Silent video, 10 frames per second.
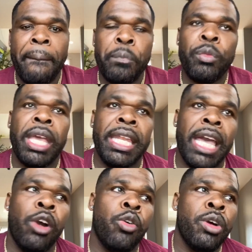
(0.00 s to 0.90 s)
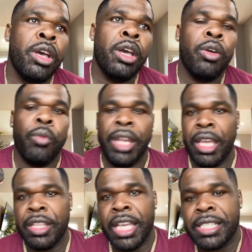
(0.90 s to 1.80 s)
And now, when
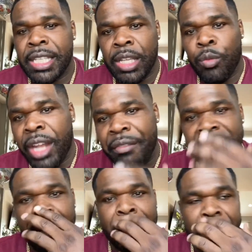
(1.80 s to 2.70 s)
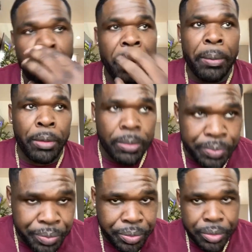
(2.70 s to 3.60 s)
every time I tell people,
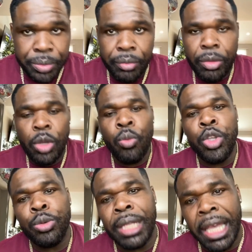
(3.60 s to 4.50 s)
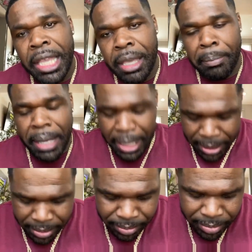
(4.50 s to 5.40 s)
when you lay in your bed
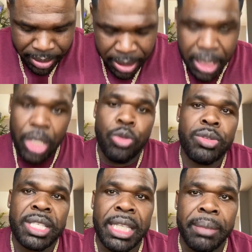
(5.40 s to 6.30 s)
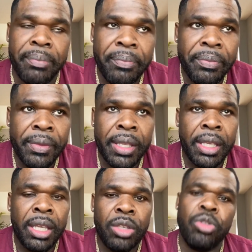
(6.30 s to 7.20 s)
and you sleep,
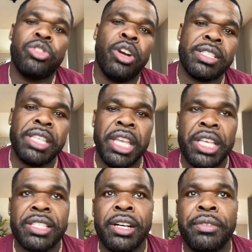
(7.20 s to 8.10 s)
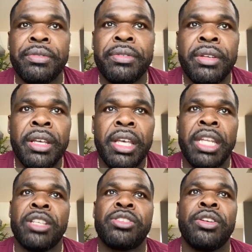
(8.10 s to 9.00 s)
you start seeing yourself in
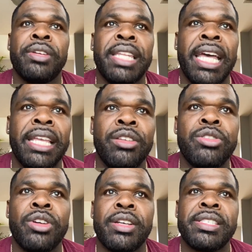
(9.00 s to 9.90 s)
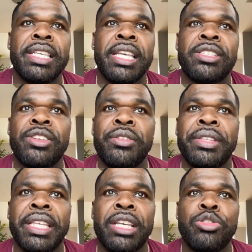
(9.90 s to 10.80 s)
a certain light. You start seeing certain
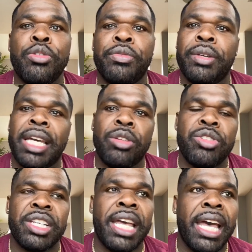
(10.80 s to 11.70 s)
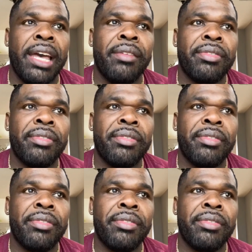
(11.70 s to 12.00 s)
things you feel like you should have.